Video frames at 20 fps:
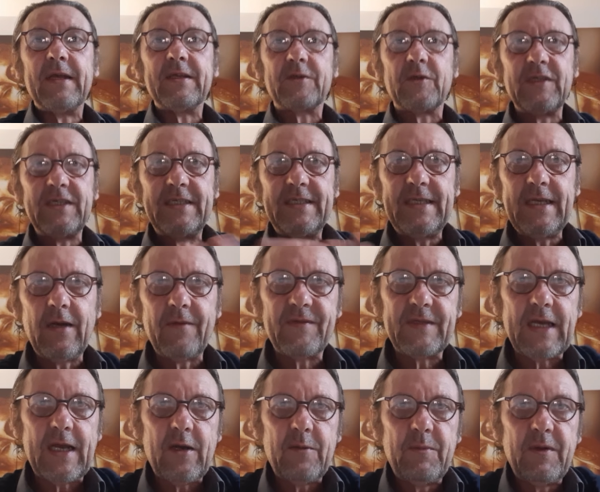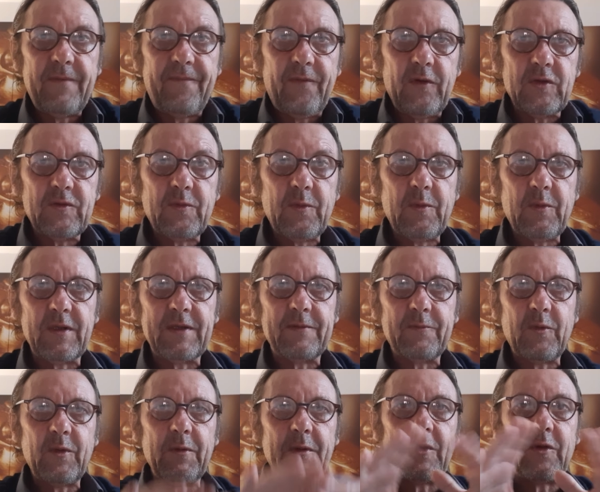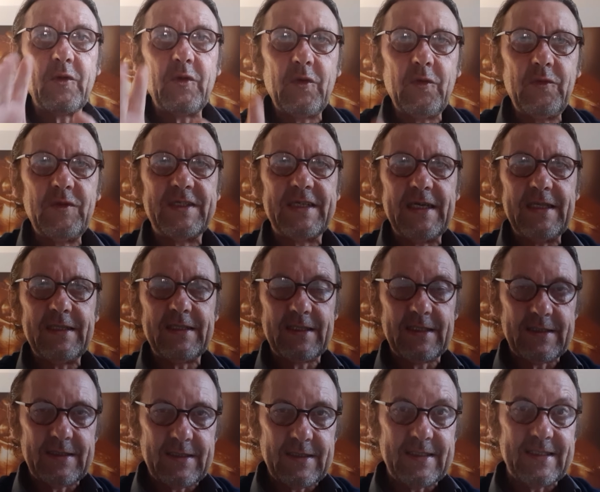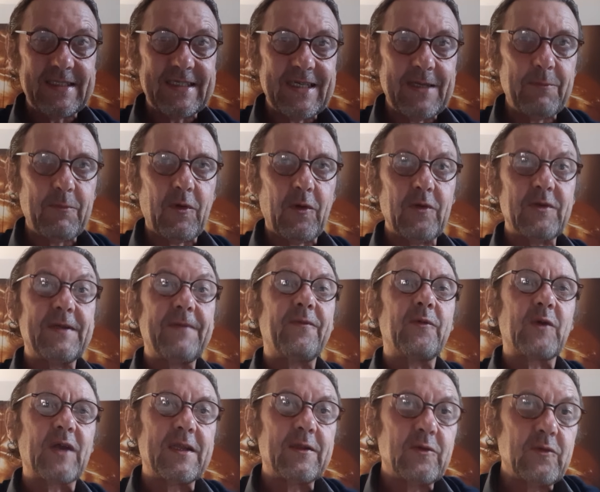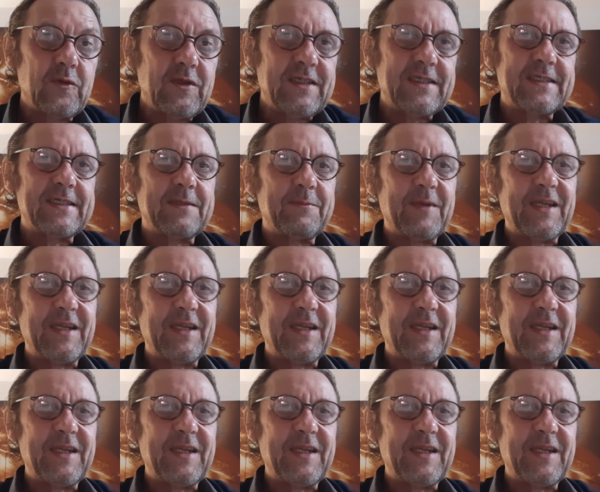So the seal of Salomon, first we want to use it, these symbols, if you can do this in